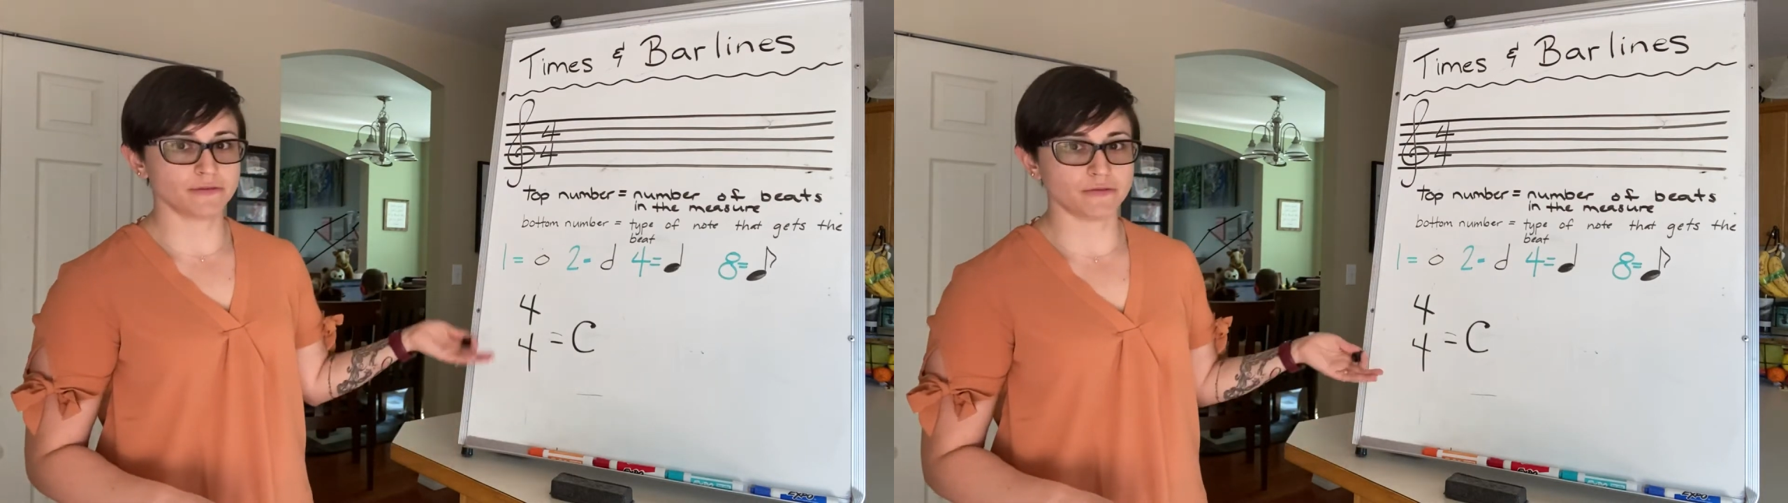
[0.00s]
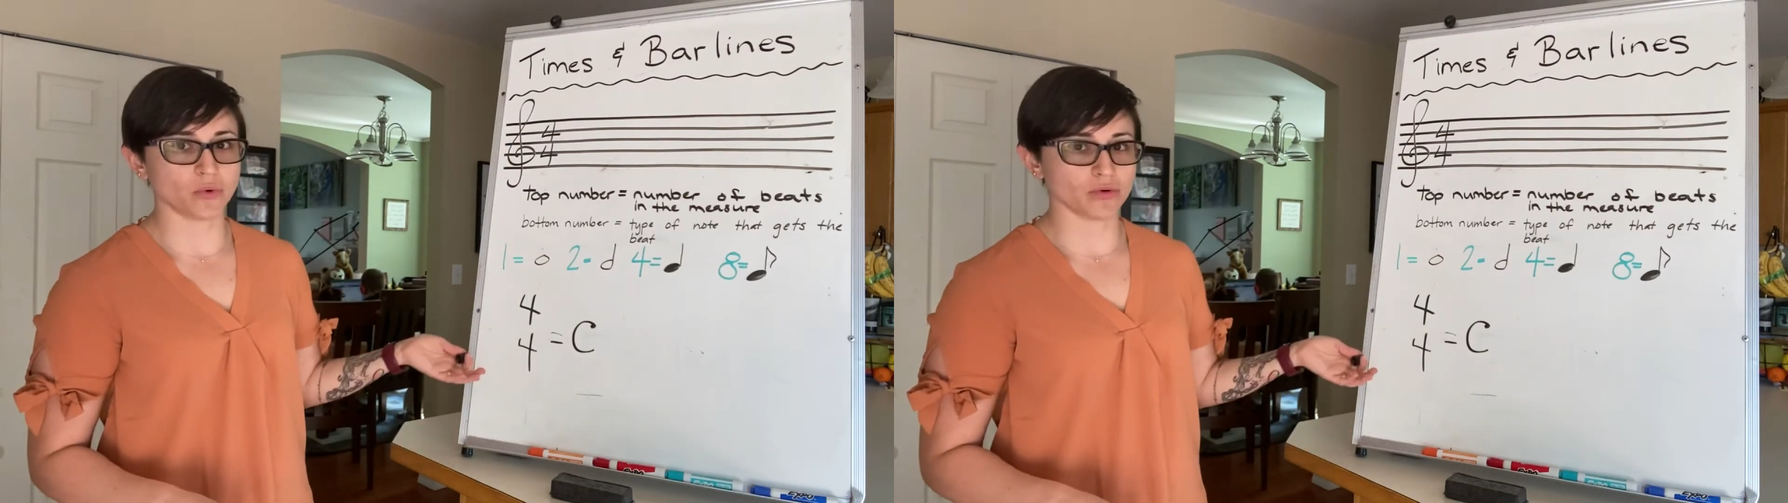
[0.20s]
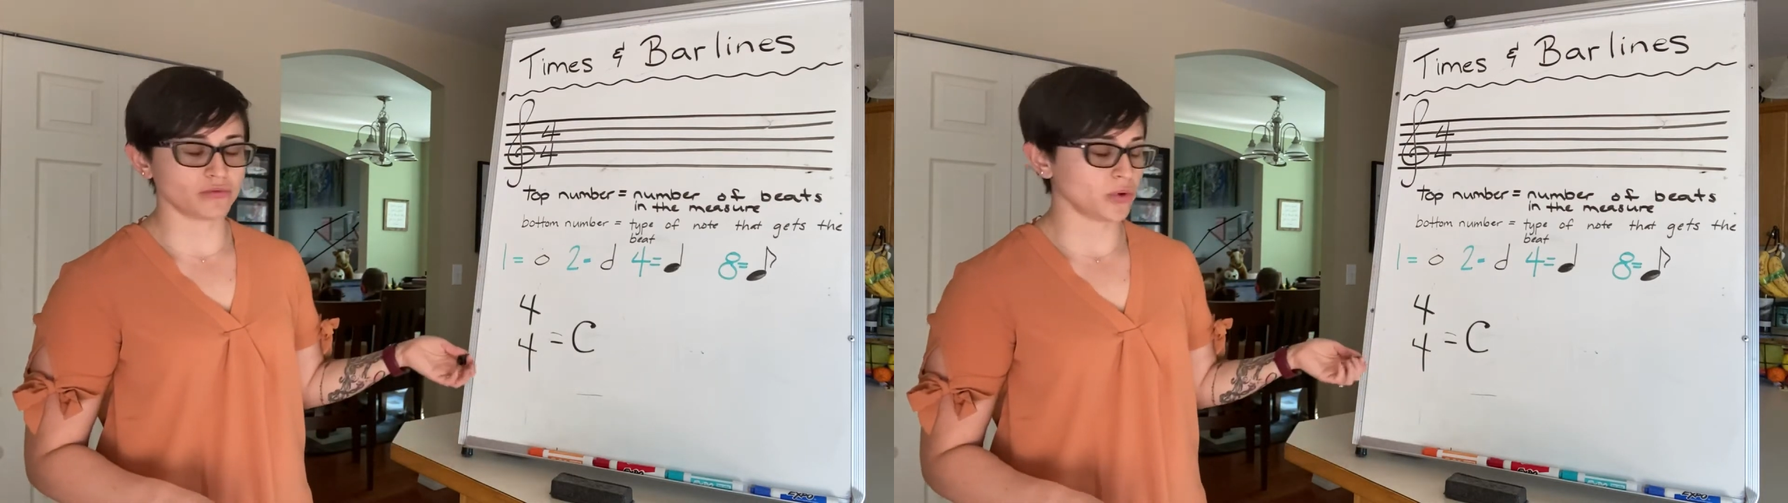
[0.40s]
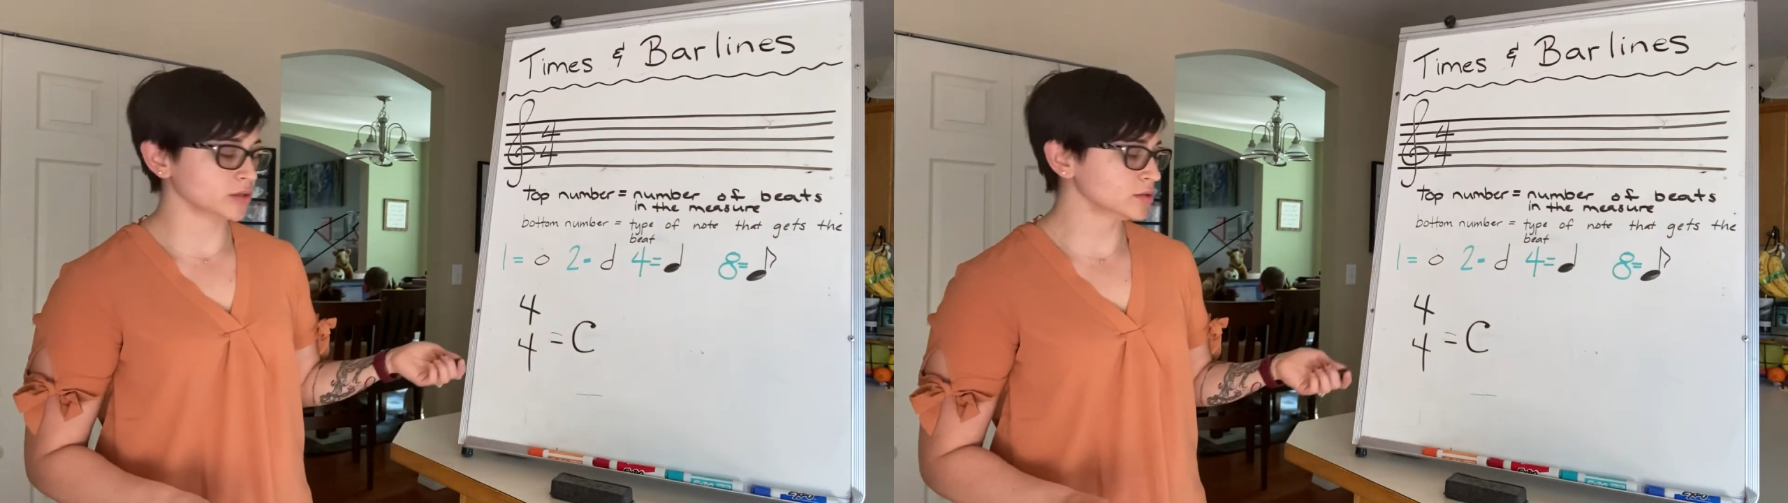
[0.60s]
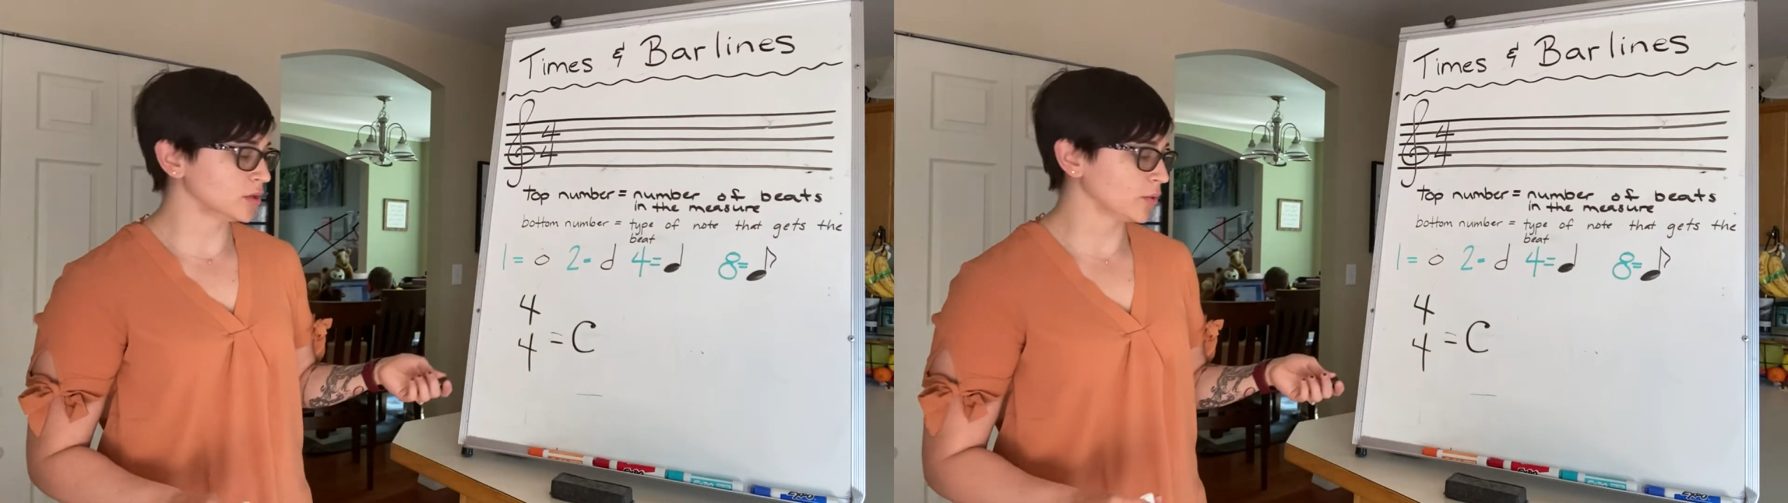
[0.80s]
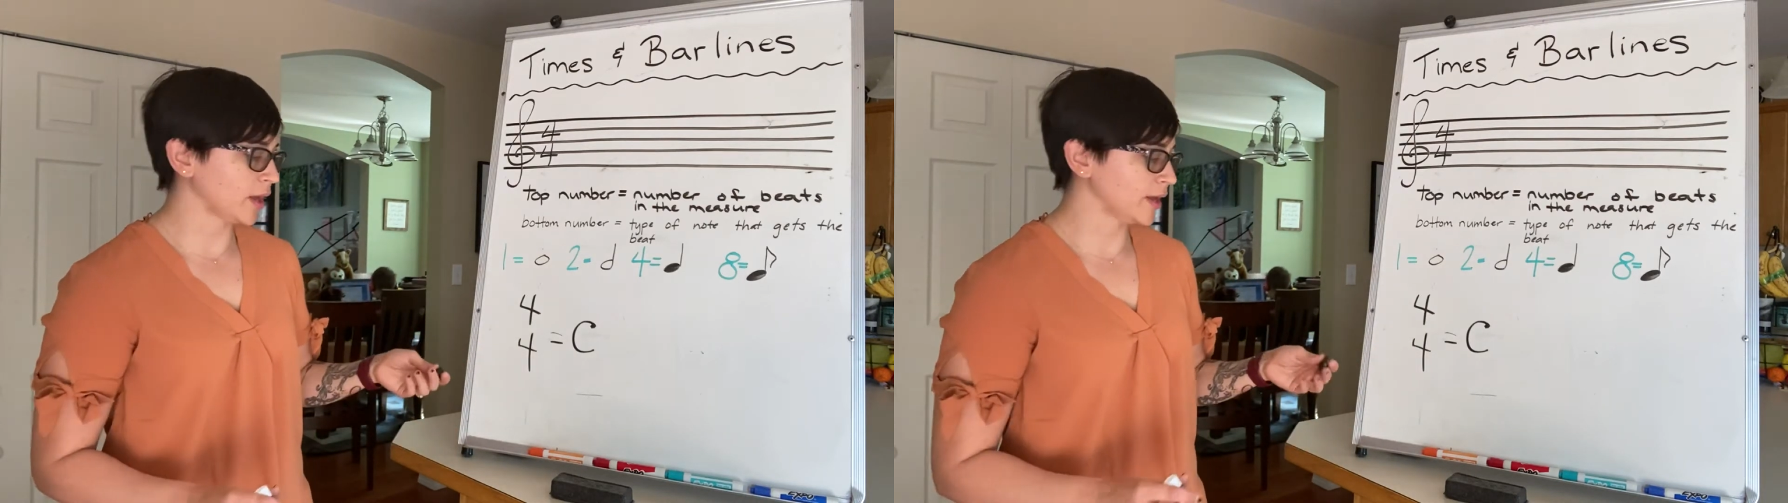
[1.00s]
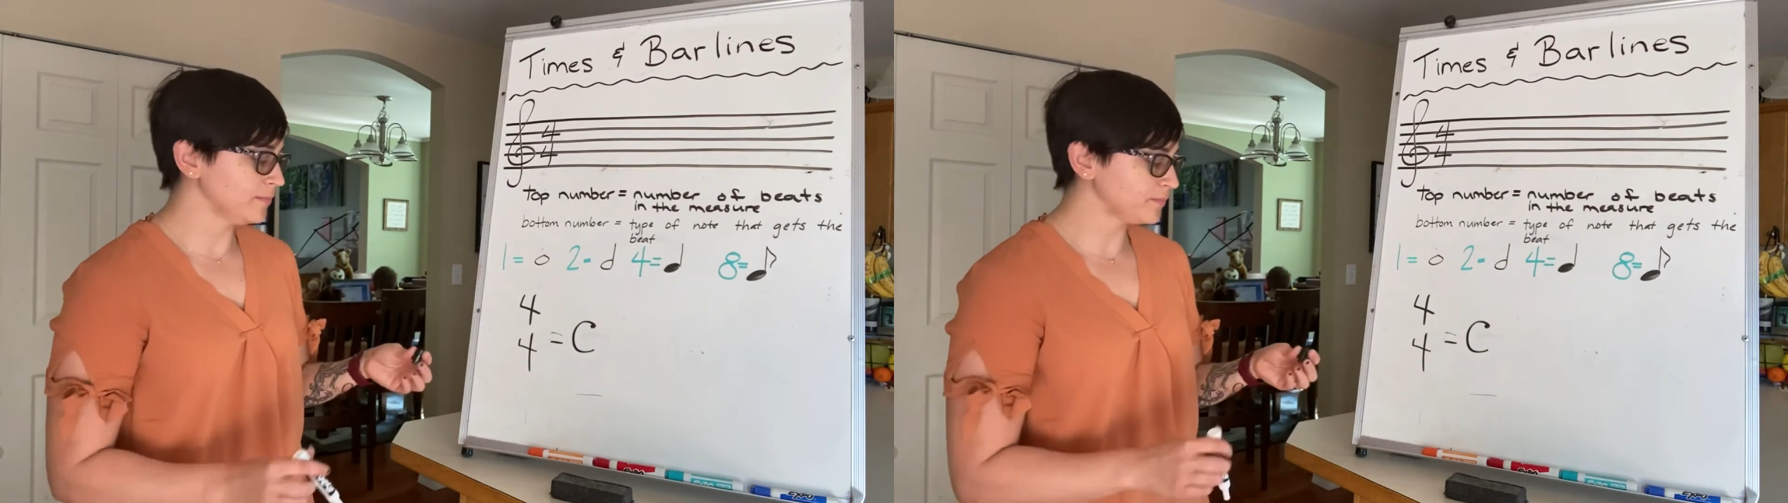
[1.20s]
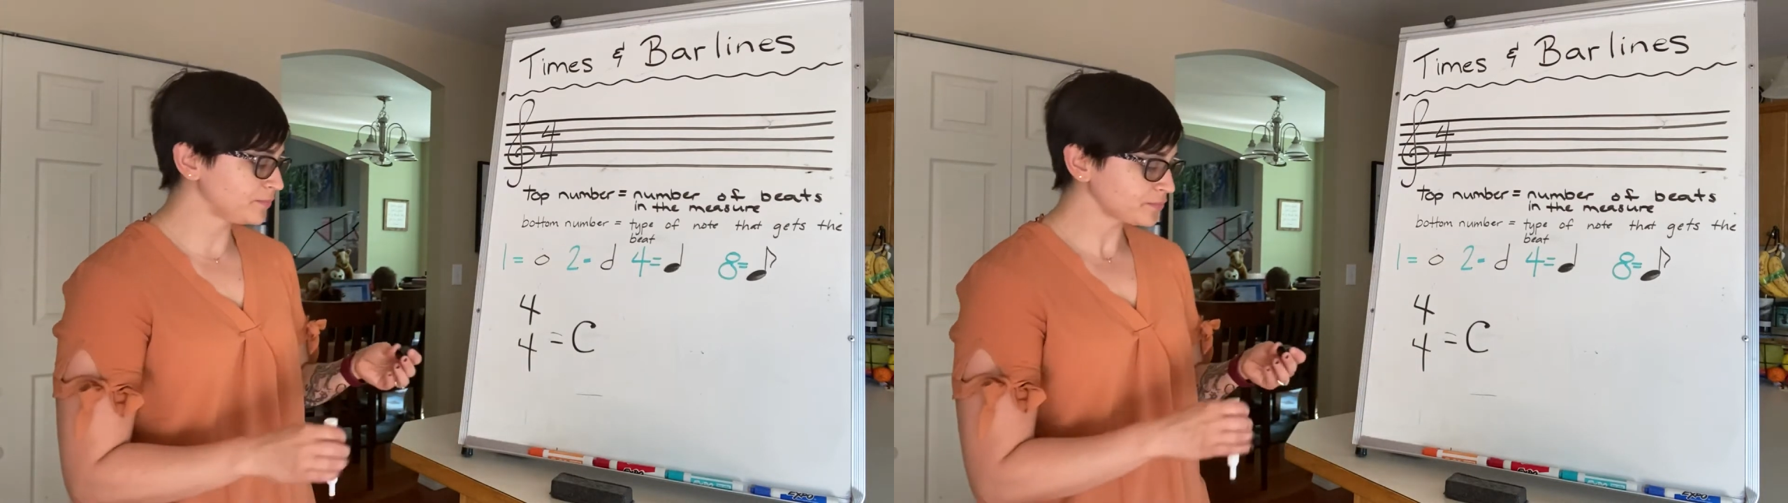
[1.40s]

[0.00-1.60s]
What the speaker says: 4/4, okay?